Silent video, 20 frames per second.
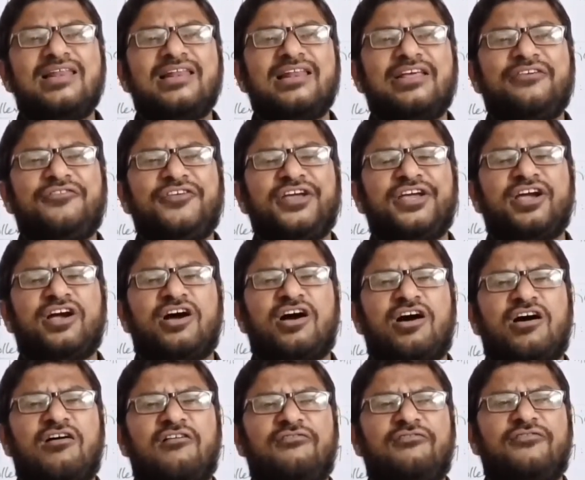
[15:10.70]
living
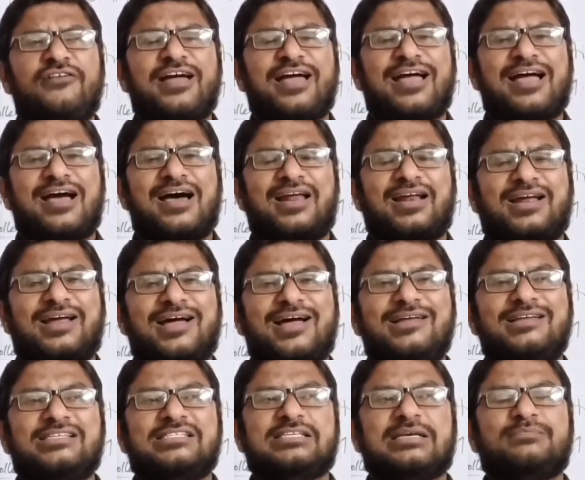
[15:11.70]
of
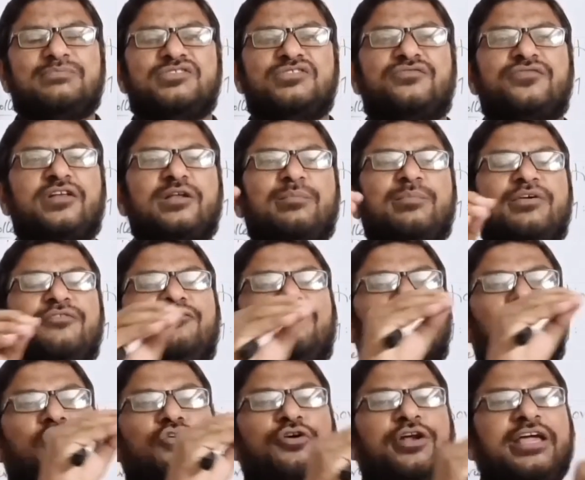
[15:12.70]
organisms will be
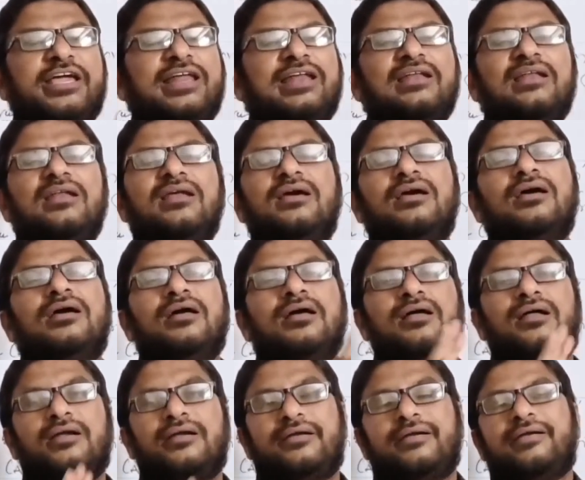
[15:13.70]
found in
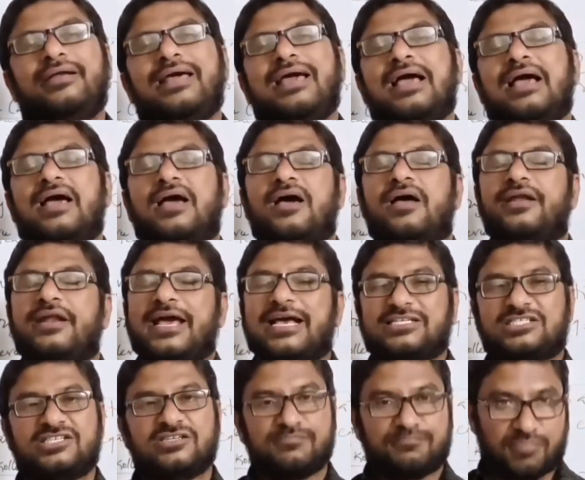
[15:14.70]

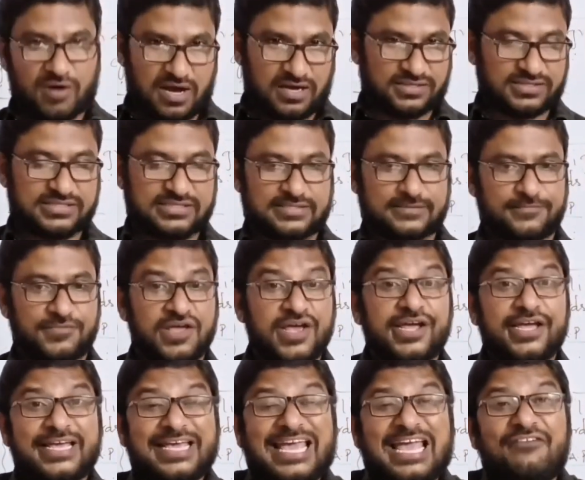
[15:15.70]
national parks.
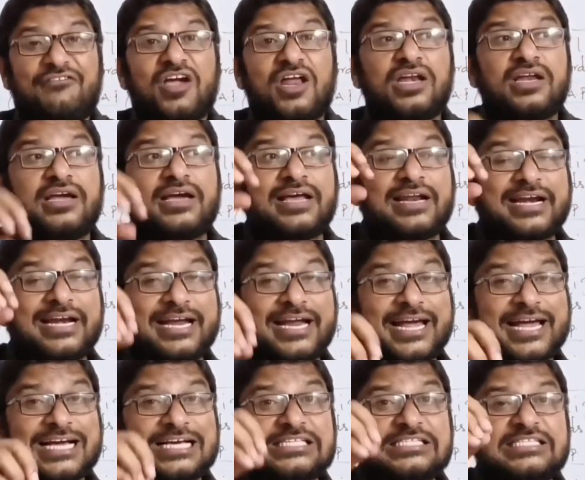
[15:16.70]
Even
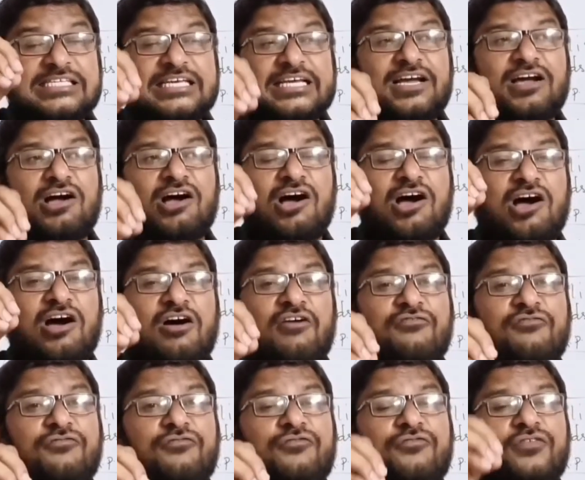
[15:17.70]
grazing
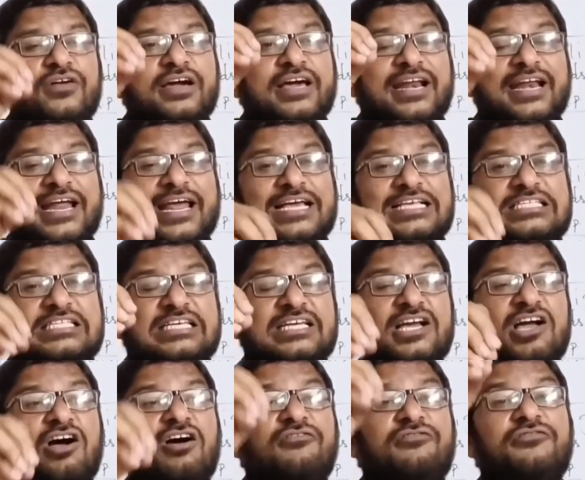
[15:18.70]
of
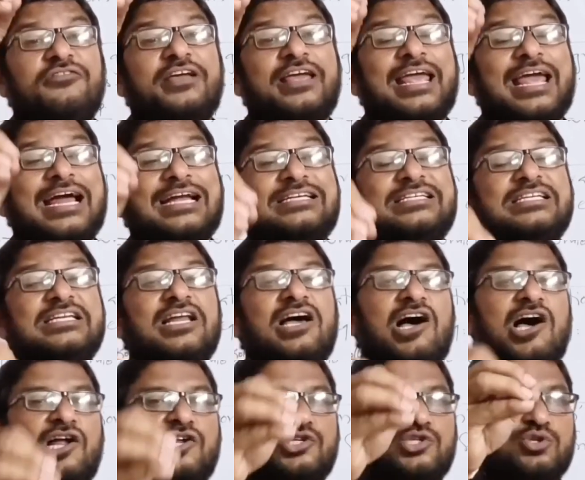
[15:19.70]
cattle
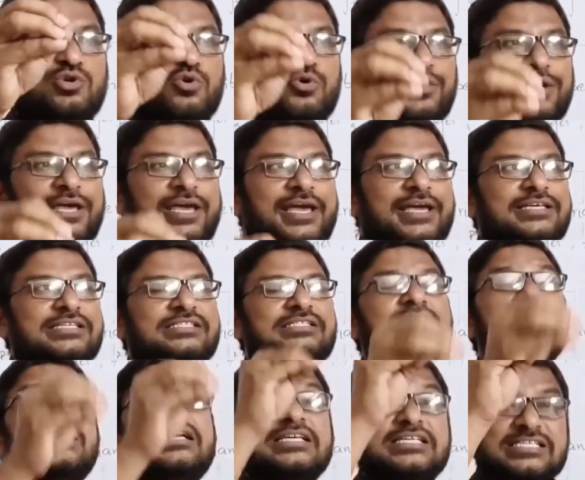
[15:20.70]
also is
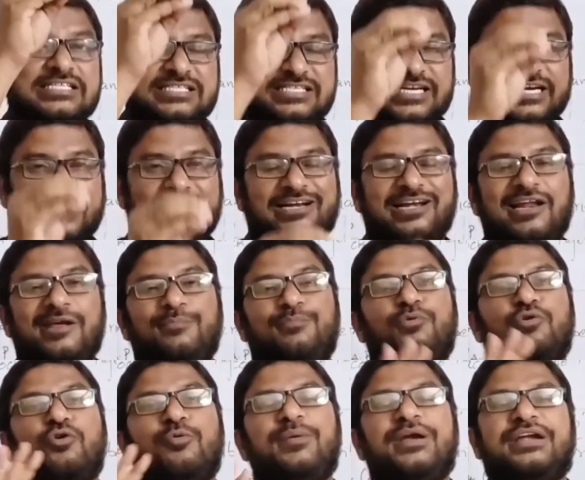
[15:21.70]
strictly
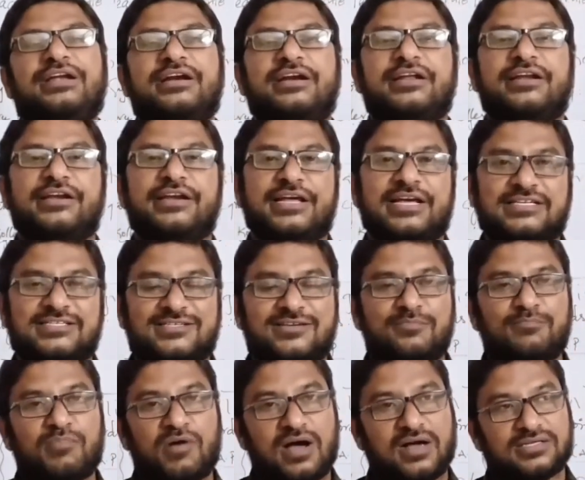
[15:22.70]
prohibited in
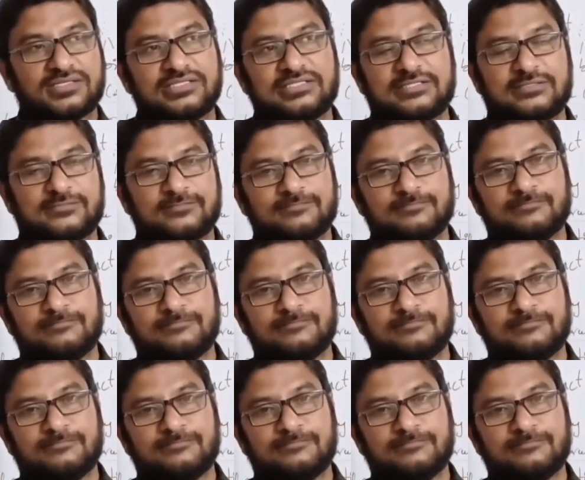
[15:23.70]
national parks.